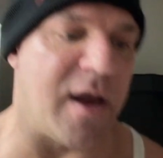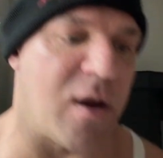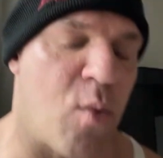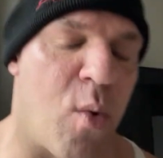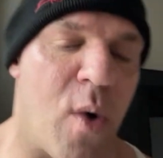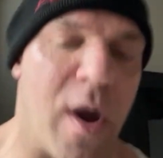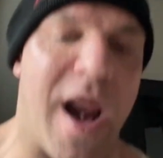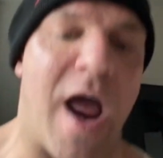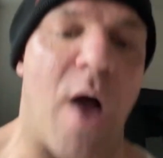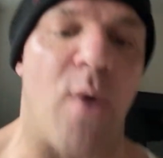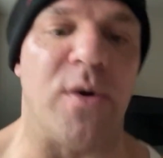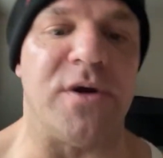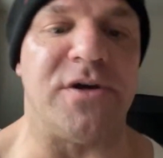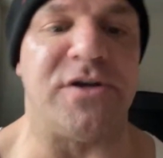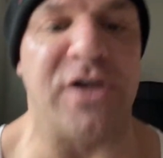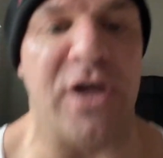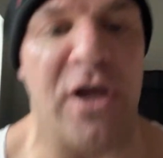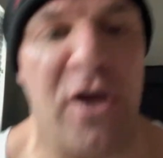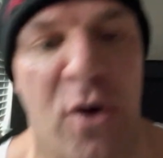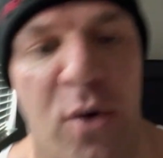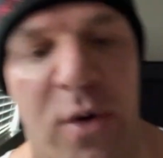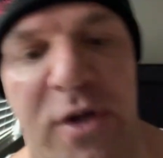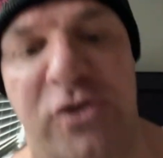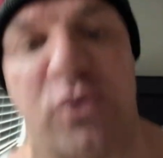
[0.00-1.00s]
what I would
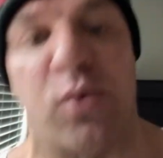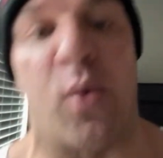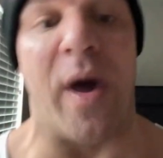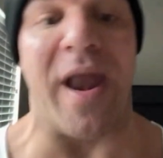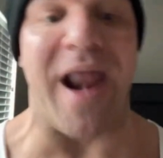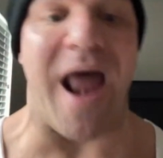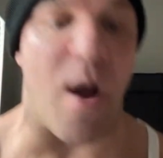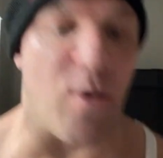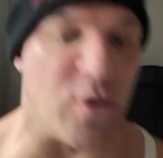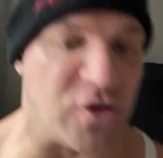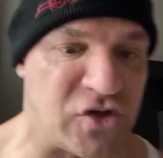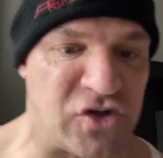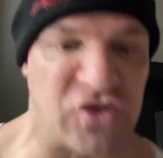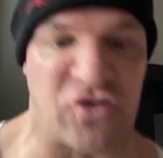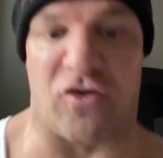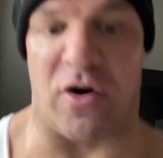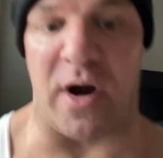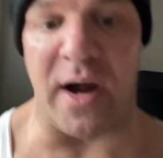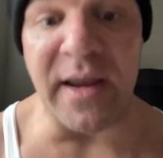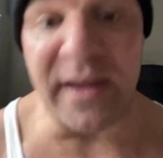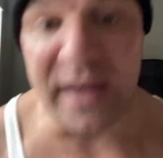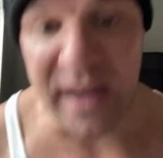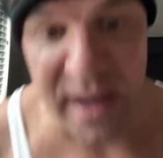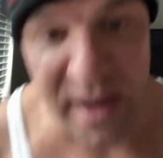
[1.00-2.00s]
do is when I was
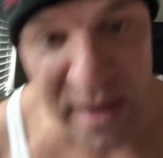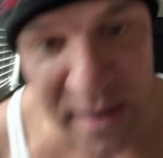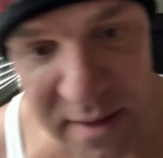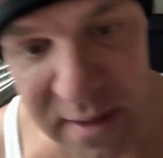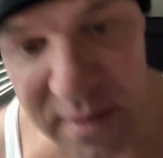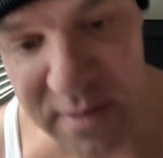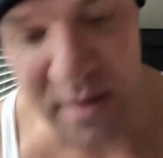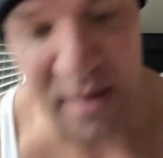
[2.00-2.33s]
drinking,